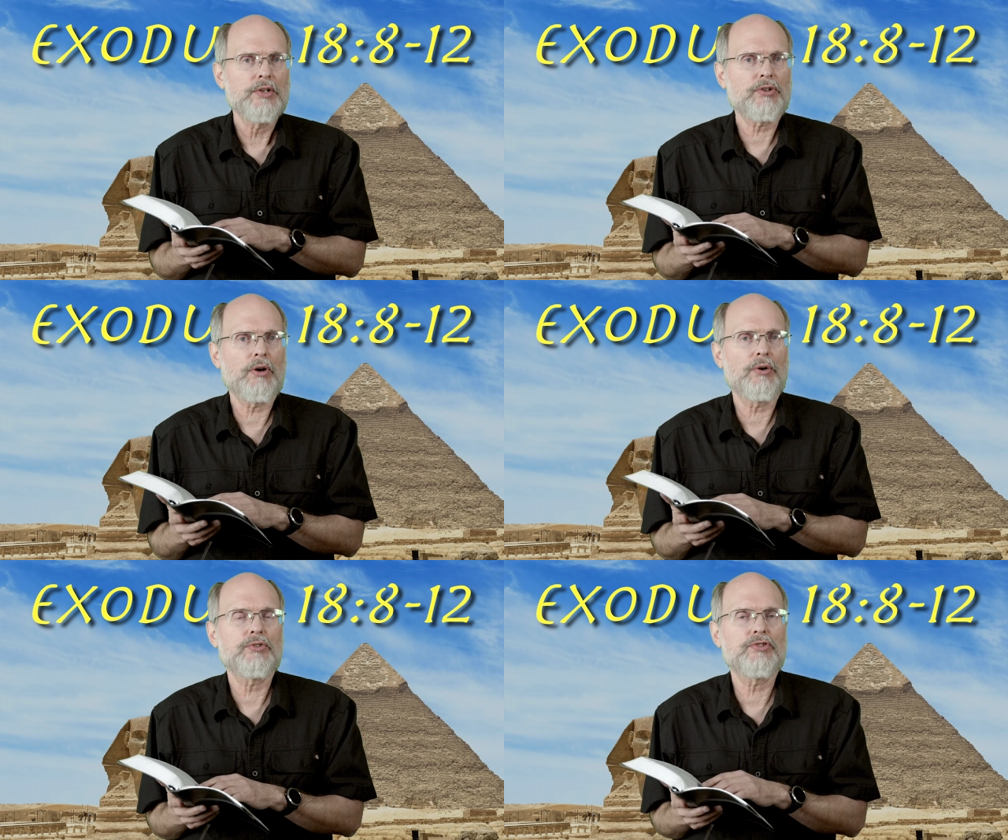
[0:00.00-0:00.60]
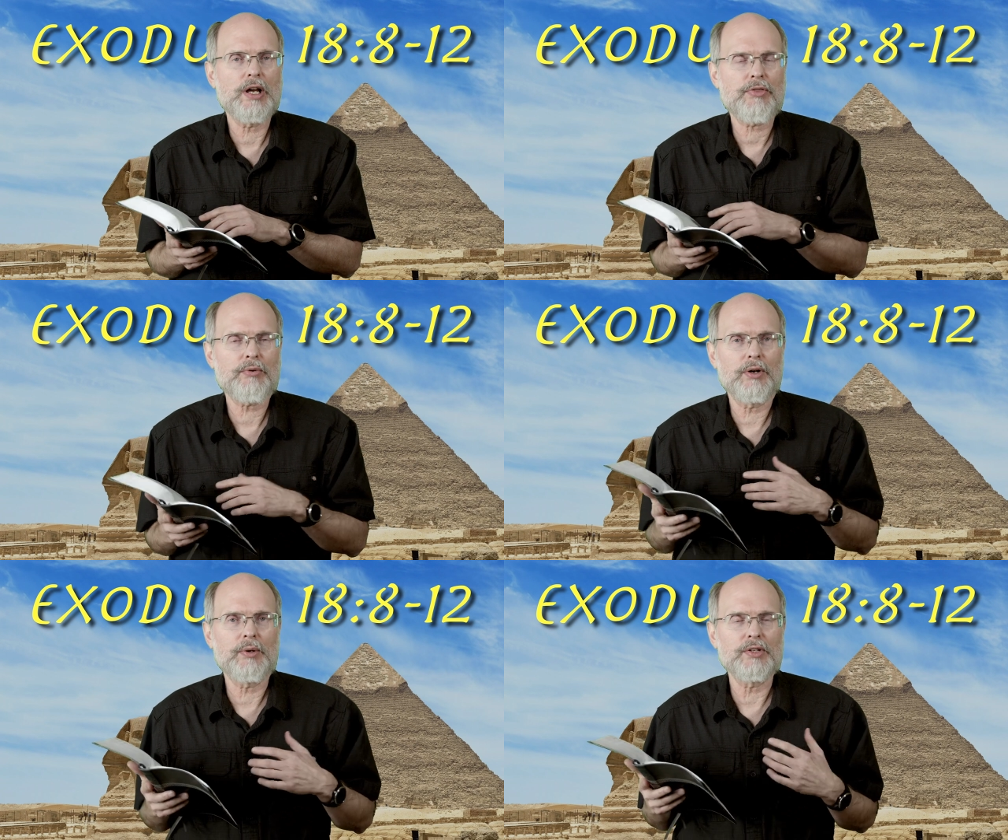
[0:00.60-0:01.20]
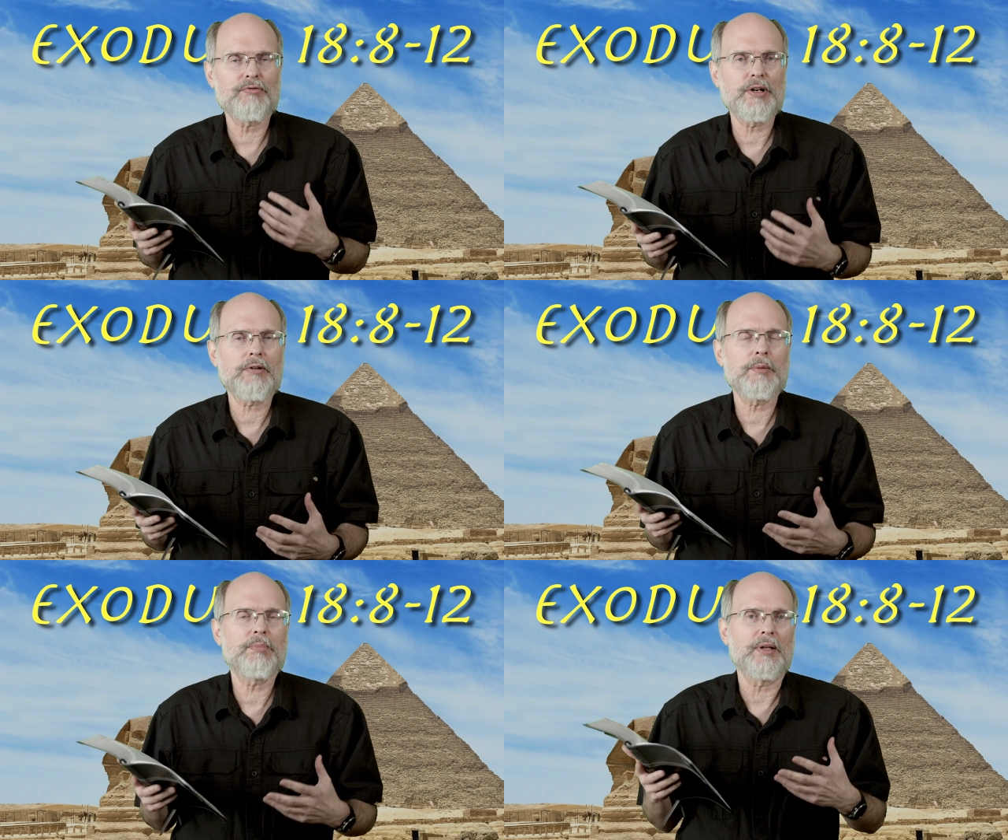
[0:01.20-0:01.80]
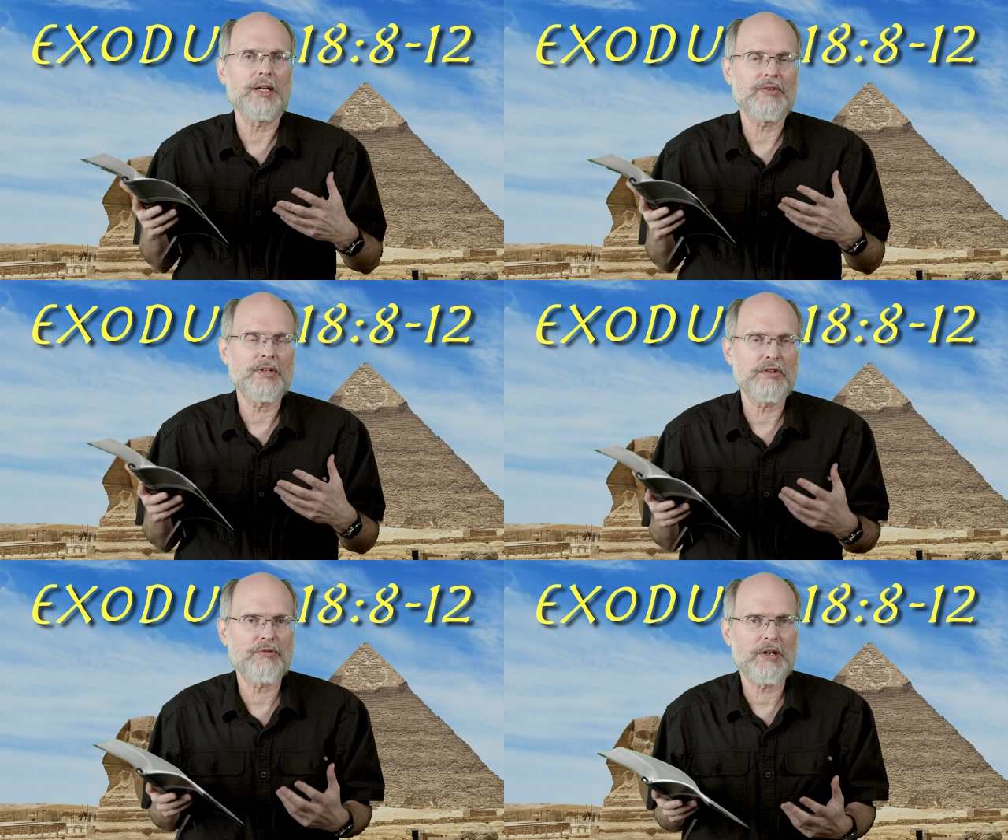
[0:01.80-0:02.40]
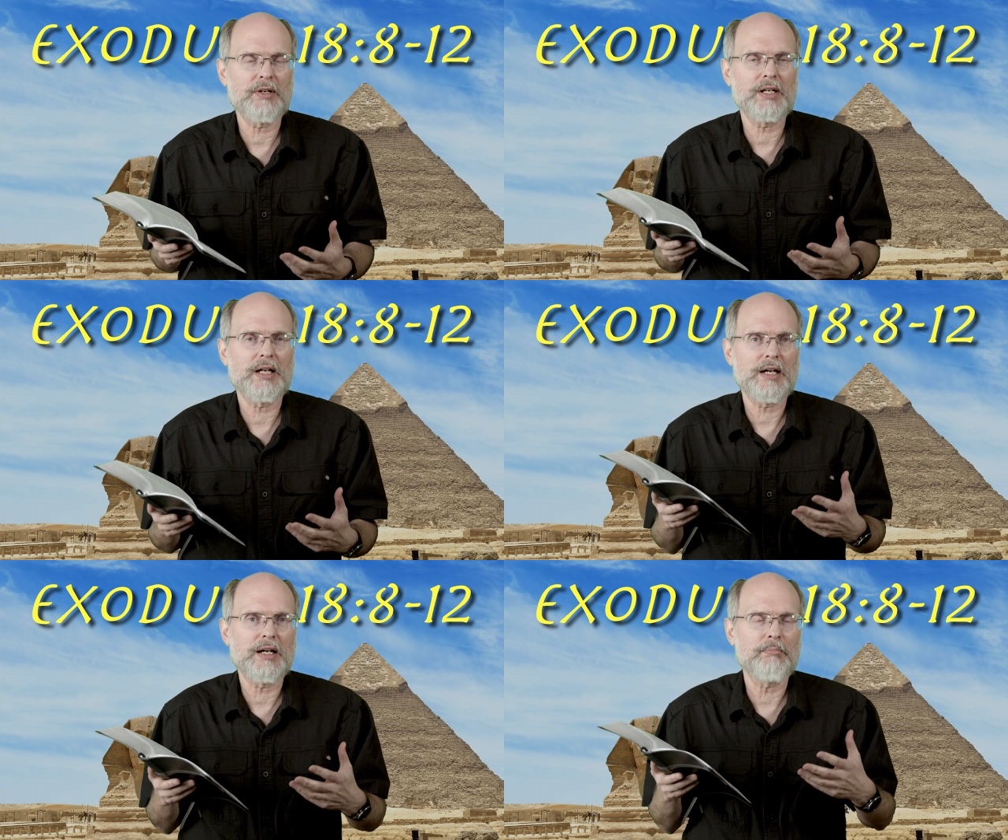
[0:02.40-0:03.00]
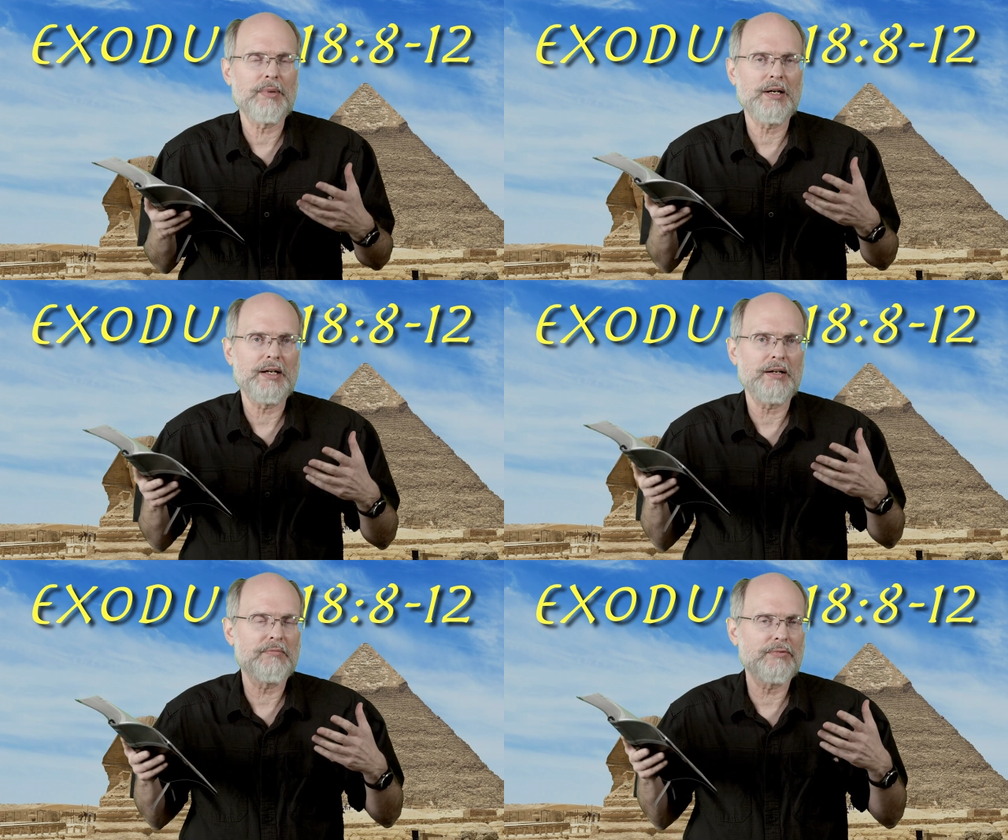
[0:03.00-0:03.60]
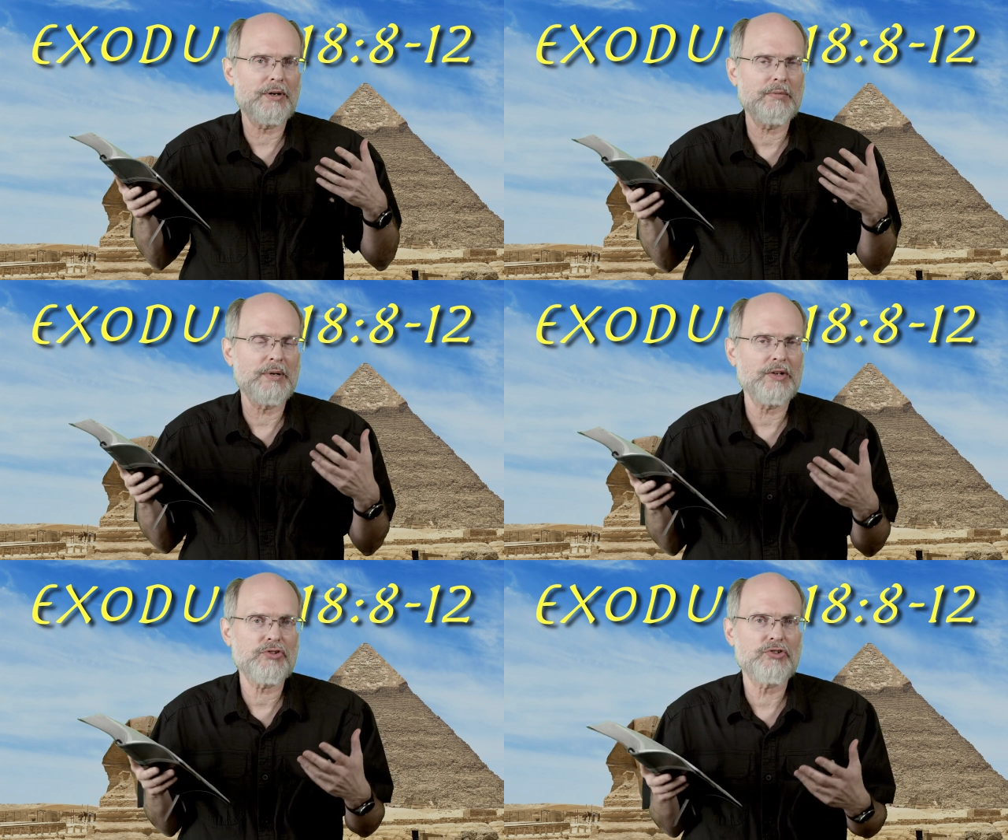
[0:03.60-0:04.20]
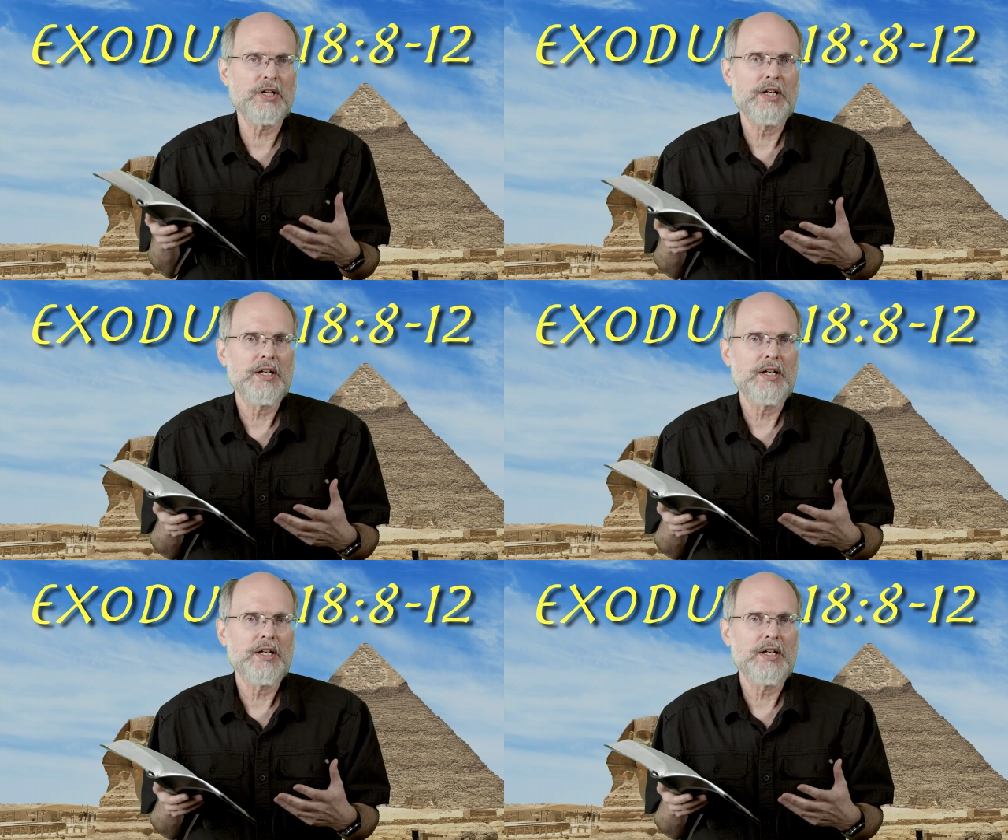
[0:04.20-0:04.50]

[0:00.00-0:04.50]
So Jethro is very pleased. He's very, uh, uh, very much